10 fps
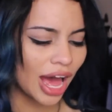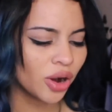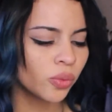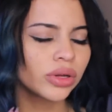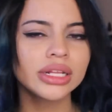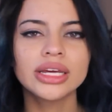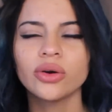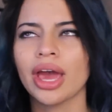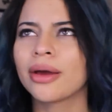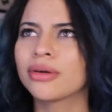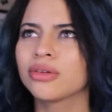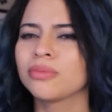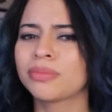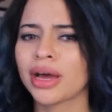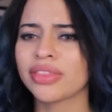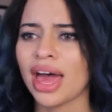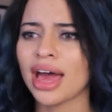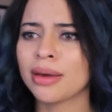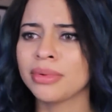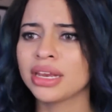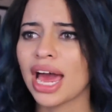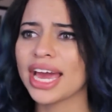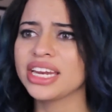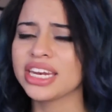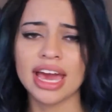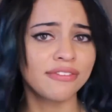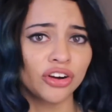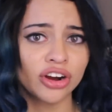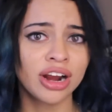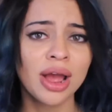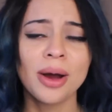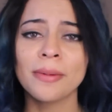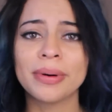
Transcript: I don't really... Okay, by that I mean I never